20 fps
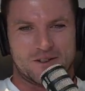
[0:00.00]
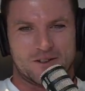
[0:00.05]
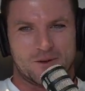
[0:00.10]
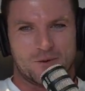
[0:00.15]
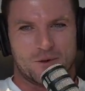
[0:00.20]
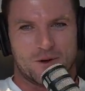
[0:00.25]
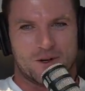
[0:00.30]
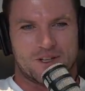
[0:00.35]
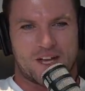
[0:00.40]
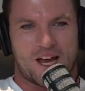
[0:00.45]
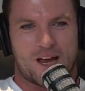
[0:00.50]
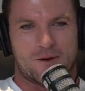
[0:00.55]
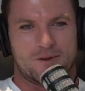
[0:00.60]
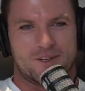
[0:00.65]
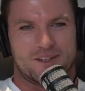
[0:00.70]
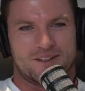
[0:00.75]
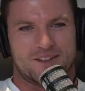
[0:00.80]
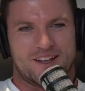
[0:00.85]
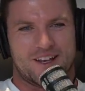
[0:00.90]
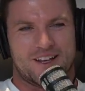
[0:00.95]
the word came
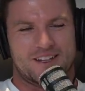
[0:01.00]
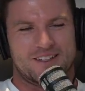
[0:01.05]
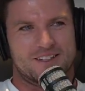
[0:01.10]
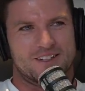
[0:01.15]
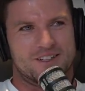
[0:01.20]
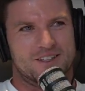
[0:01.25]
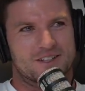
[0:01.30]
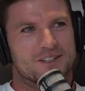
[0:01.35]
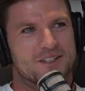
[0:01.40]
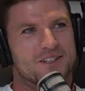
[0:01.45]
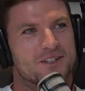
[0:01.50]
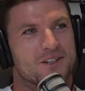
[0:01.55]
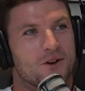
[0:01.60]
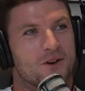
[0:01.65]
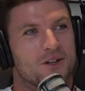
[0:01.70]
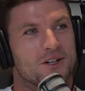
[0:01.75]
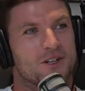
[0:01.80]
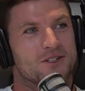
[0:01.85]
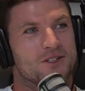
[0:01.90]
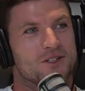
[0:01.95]
in that you
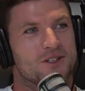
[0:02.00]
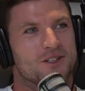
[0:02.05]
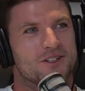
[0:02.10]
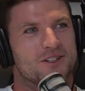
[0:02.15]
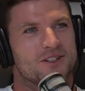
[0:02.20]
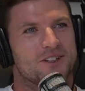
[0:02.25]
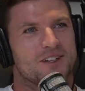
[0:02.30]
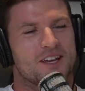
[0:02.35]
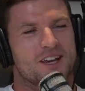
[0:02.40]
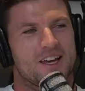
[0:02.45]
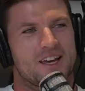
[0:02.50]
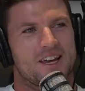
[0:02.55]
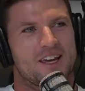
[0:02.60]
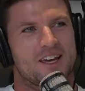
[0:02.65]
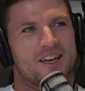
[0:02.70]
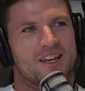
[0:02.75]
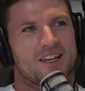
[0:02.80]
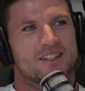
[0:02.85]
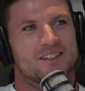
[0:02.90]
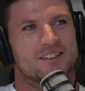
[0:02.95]
got injured.
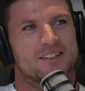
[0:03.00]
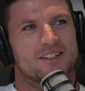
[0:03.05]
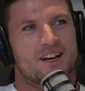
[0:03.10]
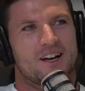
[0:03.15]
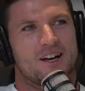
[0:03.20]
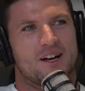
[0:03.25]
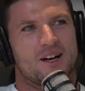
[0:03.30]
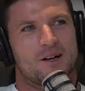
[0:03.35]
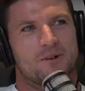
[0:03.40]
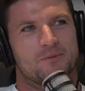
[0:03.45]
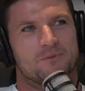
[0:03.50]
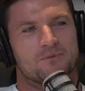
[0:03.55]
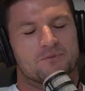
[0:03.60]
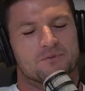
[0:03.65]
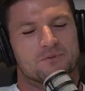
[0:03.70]
And, I